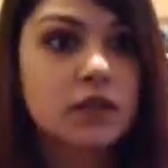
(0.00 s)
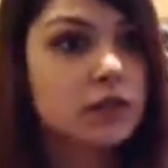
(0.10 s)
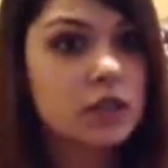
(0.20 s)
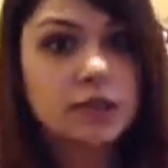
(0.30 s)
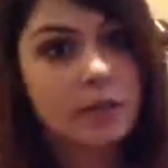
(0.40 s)

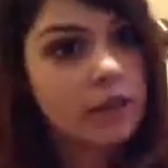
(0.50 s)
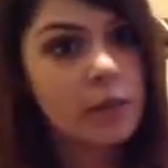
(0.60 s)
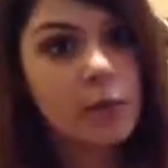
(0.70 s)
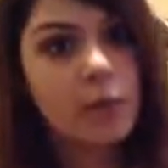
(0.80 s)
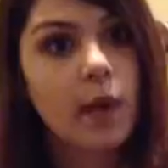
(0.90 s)
You just fill
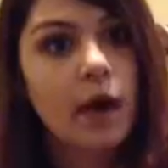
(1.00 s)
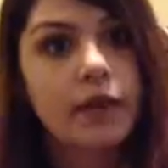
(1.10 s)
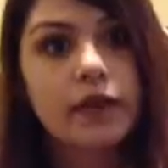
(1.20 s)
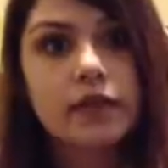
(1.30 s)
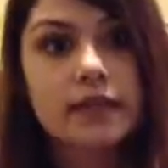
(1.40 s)
them with
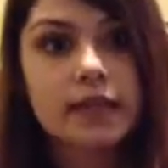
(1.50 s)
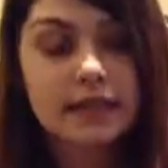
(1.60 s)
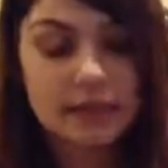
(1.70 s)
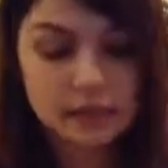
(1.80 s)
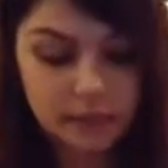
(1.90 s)
water or
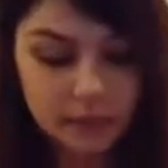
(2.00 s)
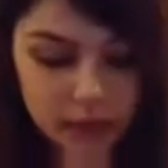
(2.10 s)
saline.